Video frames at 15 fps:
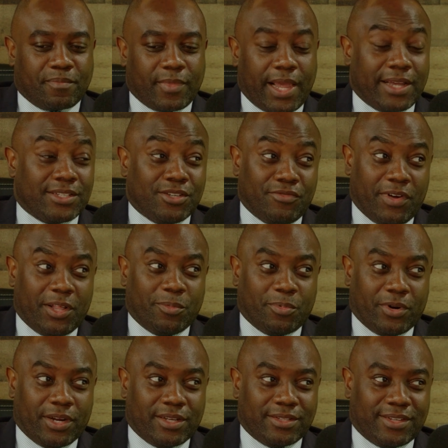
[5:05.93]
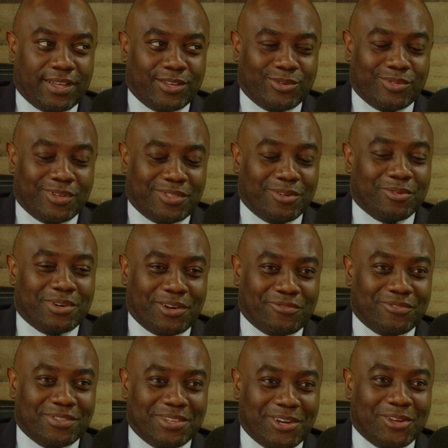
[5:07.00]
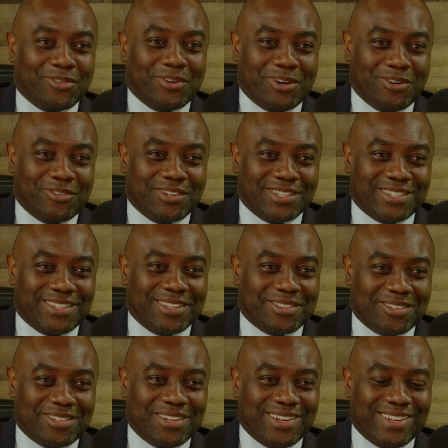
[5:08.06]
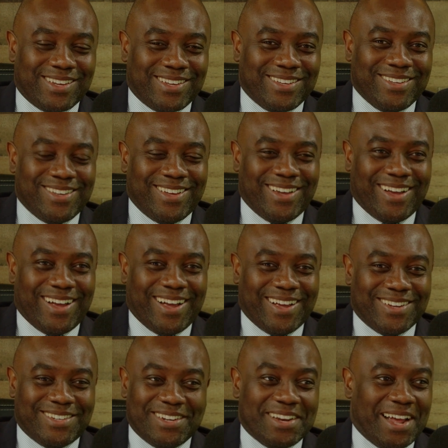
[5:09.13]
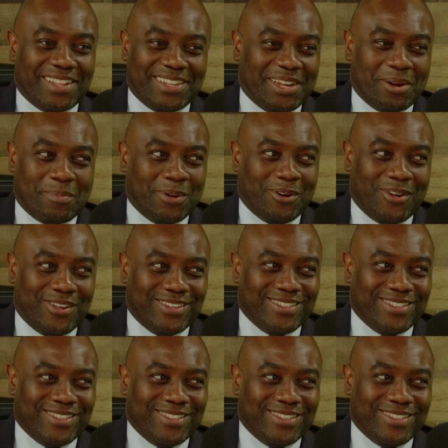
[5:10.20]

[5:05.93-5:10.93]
as a developer, I can tell you that there are definitely other areas that the city uh, did not let up at all